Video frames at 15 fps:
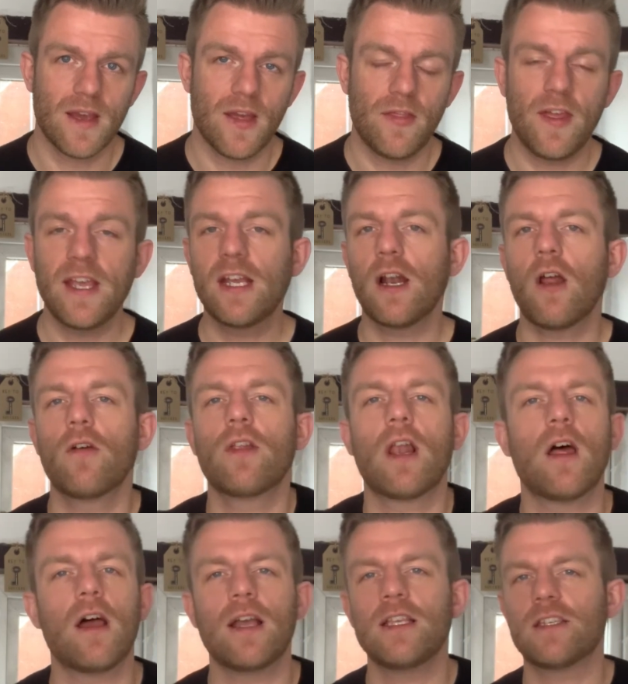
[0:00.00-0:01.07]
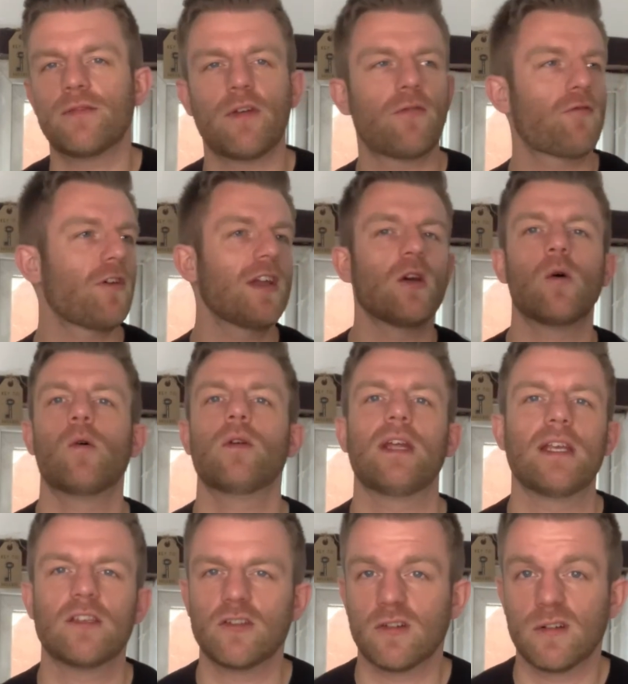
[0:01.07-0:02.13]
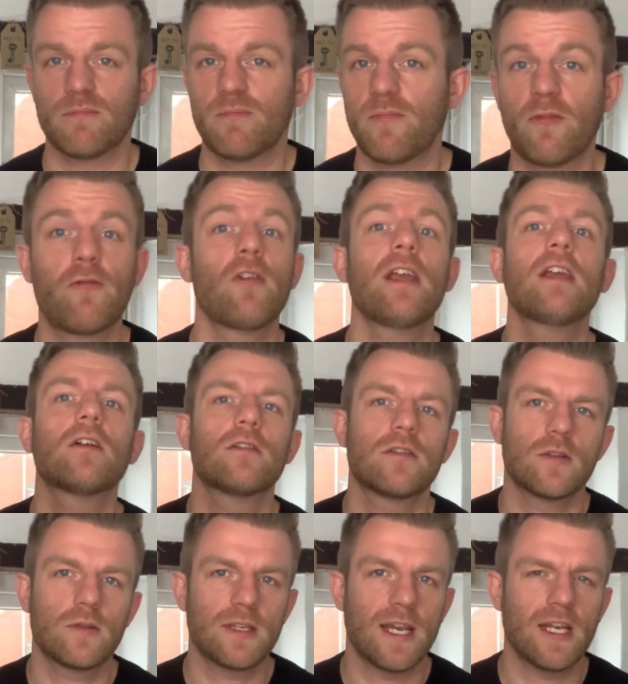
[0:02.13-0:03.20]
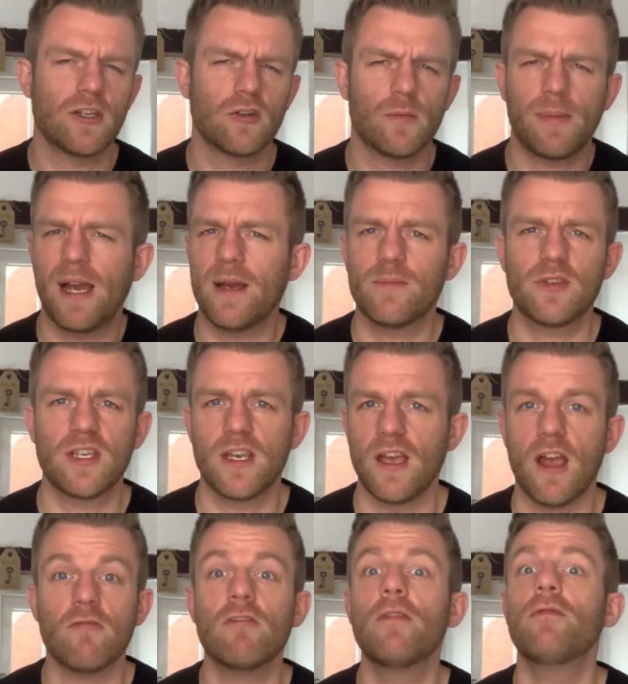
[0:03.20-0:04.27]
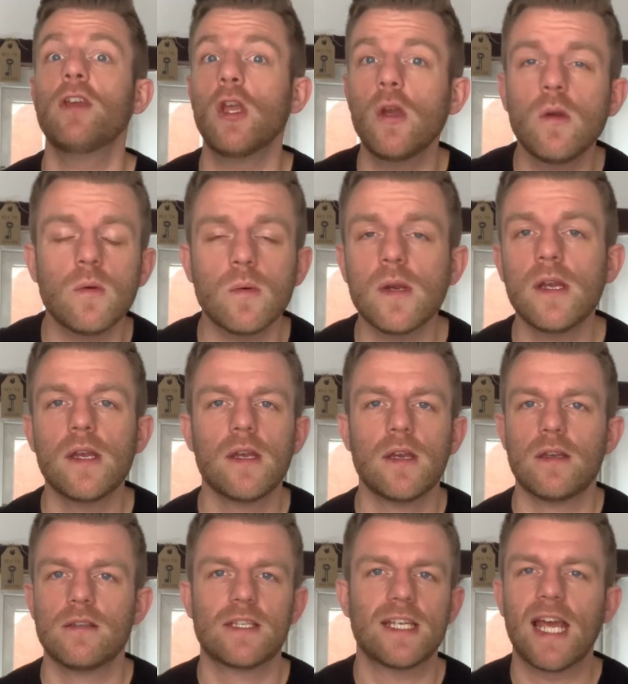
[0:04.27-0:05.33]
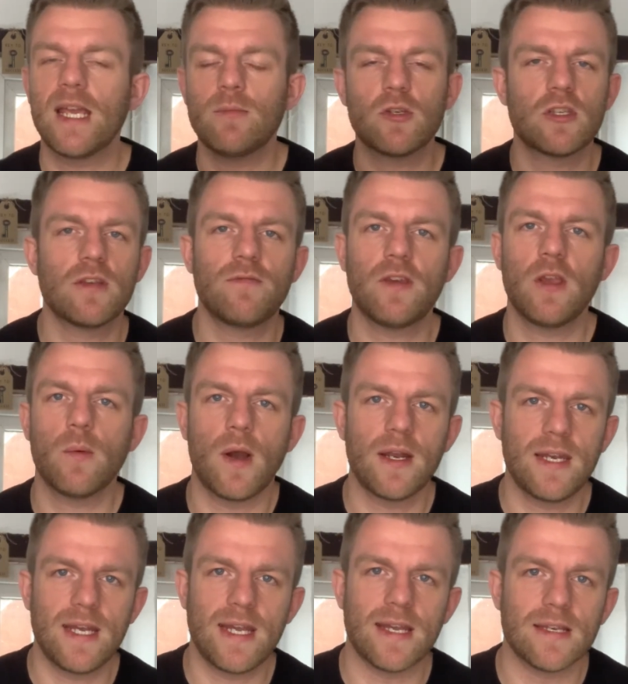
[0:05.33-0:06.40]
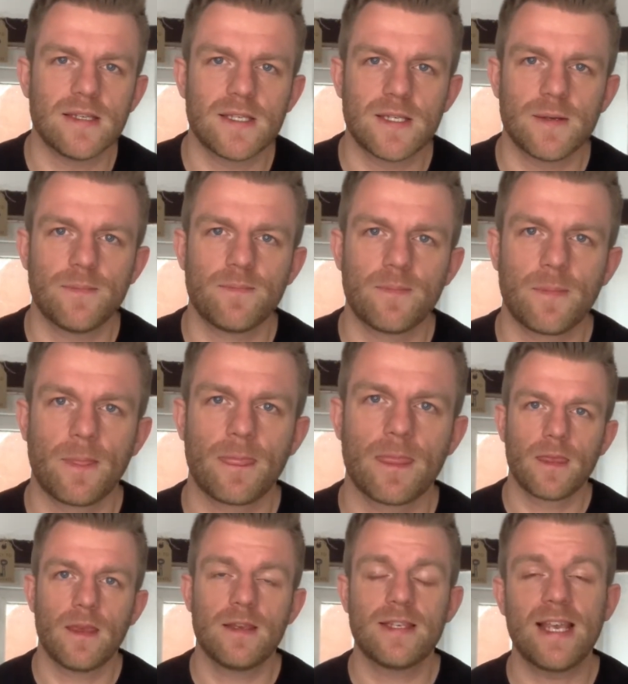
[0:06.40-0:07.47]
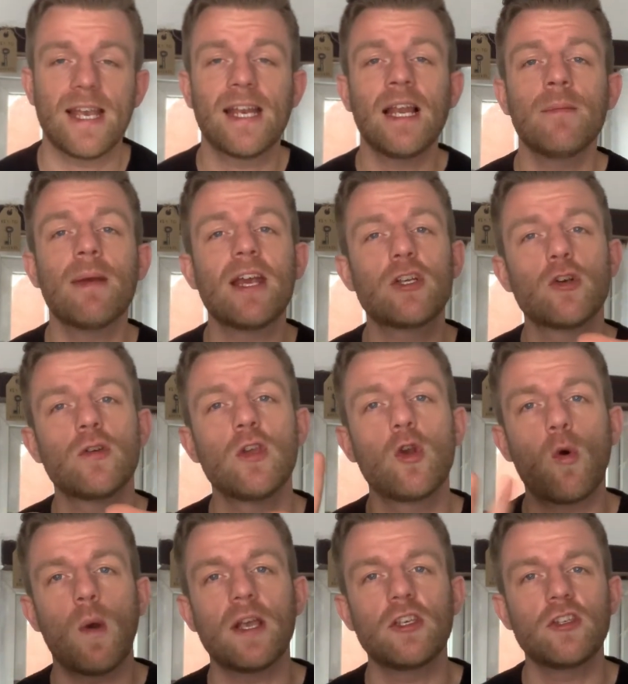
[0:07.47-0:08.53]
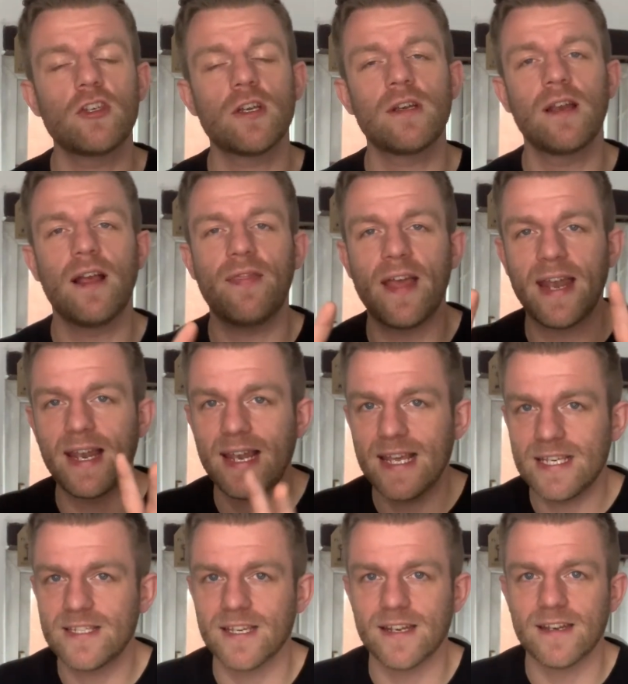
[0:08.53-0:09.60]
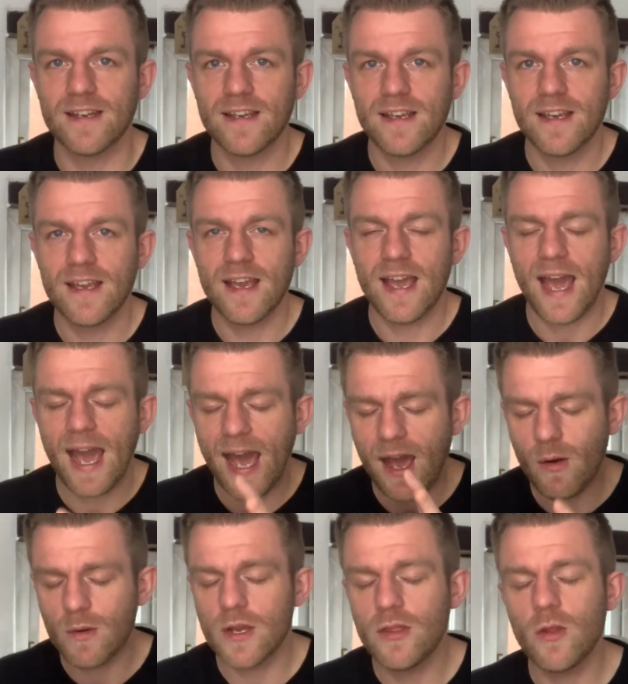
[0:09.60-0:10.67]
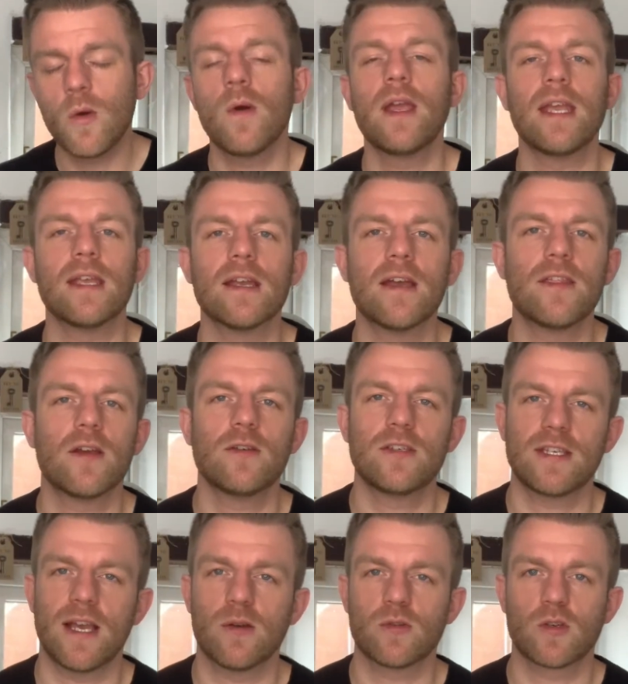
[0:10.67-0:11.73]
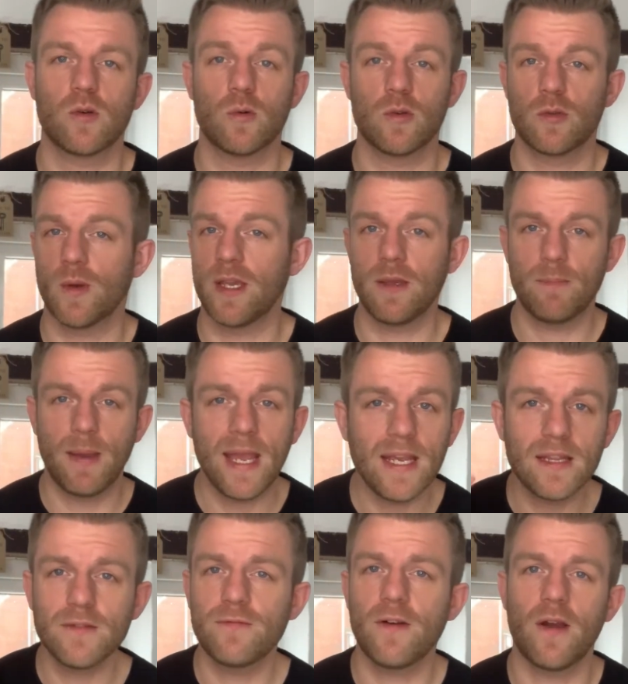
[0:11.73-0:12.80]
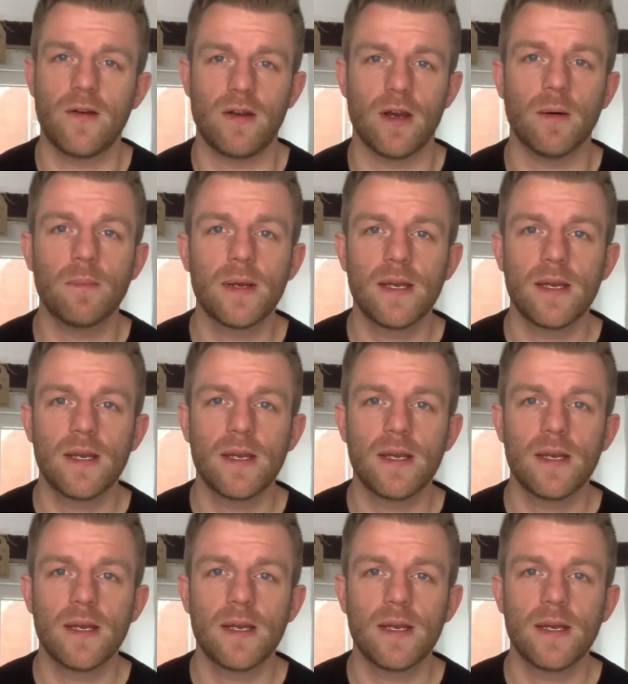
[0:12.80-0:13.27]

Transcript: Think along the lines of a free audit or a free consultation or perhaps a review, to name just a few ideas. Secondly, make sure you question and then listen. How annoying are those sales calls where you pick the phone up